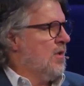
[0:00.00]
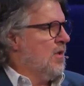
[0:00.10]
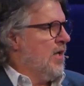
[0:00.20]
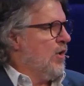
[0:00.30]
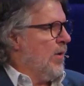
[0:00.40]

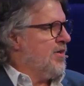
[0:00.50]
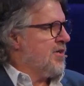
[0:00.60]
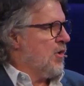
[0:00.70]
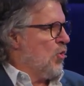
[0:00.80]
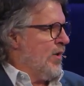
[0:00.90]
a greater,
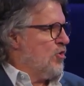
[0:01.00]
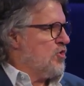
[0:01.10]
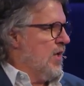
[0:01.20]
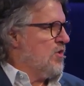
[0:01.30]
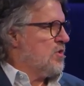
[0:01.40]
greater
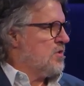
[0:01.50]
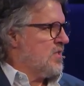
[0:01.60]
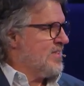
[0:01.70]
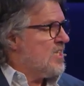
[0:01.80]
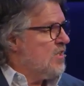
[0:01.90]

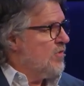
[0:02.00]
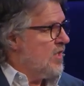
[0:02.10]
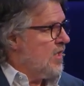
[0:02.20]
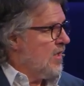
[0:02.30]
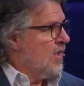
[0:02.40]

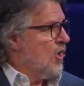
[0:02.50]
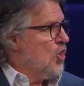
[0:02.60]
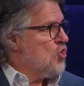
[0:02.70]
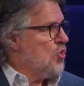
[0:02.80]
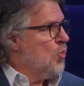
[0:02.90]
sensitivity
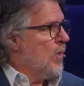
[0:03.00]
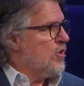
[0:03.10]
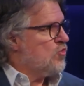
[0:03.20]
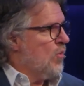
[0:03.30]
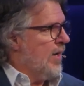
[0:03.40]
to what
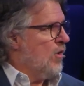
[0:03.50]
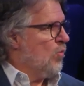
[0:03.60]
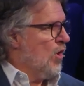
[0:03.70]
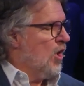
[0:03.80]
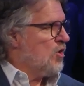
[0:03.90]
is right and
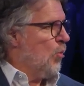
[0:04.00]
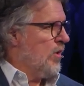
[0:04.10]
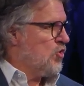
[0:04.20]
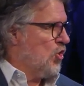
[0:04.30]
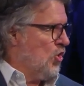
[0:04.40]
wrong, to what
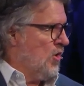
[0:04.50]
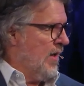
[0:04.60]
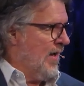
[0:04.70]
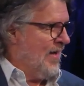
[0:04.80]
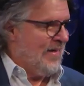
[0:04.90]
is good
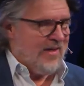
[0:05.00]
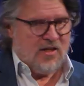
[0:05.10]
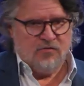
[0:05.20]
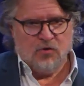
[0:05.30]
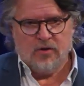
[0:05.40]
and
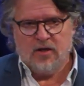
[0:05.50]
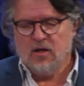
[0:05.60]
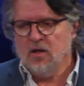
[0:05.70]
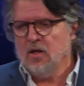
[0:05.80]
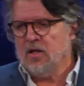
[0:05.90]
evil. He
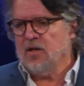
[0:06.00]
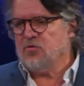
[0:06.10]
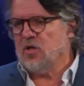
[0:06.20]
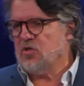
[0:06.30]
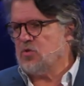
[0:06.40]
gives
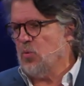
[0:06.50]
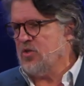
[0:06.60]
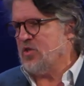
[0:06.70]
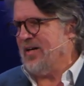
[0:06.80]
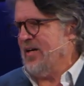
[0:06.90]
us,
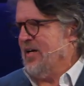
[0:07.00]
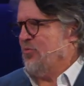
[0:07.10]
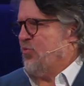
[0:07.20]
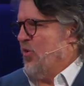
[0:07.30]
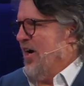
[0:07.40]
once again, a
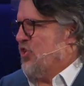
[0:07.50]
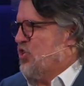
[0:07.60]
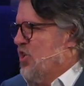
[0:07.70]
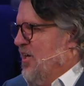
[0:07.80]
fresh